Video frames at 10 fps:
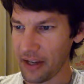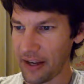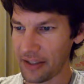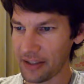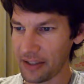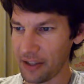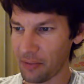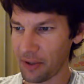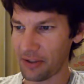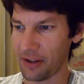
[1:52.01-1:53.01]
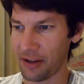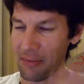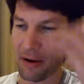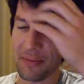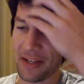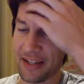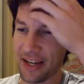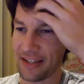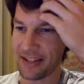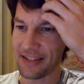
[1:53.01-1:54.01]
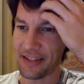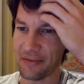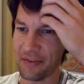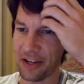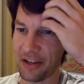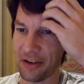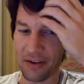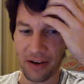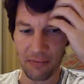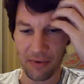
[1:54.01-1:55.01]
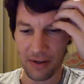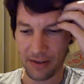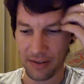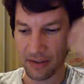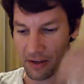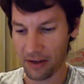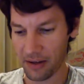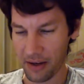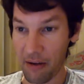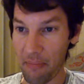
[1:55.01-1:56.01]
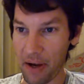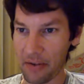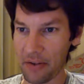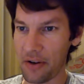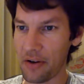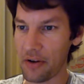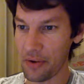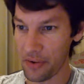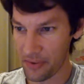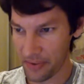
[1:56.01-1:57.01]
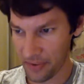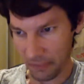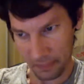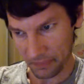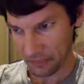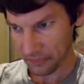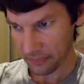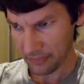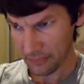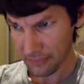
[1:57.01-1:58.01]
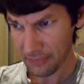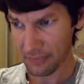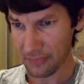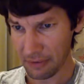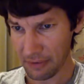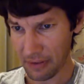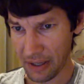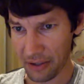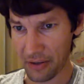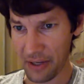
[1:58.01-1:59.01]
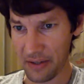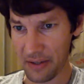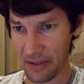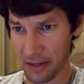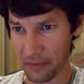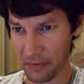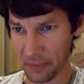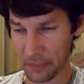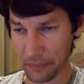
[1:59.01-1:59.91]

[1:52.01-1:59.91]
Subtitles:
I actually don't want to talk about mustaches in this video. I want to talk about the news. A lot of crazy stuff